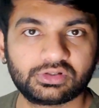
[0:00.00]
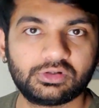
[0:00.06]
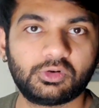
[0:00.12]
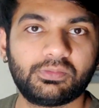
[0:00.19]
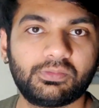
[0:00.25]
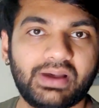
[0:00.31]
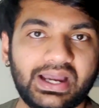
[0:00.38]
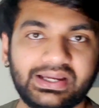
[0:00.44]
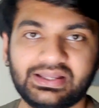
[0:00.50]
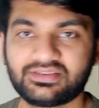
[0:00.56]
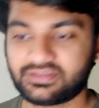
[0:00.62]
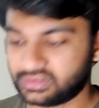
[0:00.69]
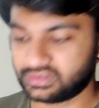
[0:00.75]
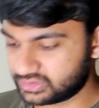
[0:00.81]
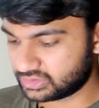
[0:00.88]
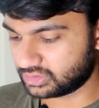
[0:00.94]
go back and
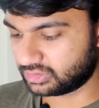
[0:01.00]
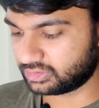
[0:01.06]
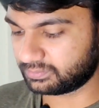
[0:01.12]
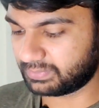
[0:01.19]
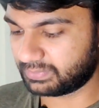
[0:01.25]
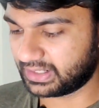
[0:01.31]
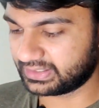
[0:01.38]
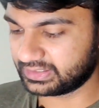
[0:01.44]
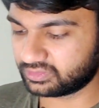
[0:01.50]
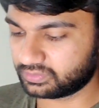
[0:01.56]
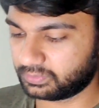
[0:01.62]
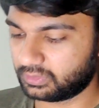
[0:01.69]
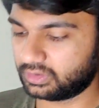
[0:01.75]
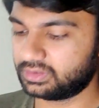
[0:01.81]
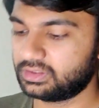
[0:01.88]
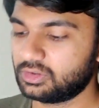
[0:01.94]
search your parking
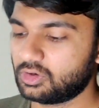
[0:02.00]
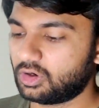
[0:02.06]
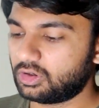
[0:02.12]
spot,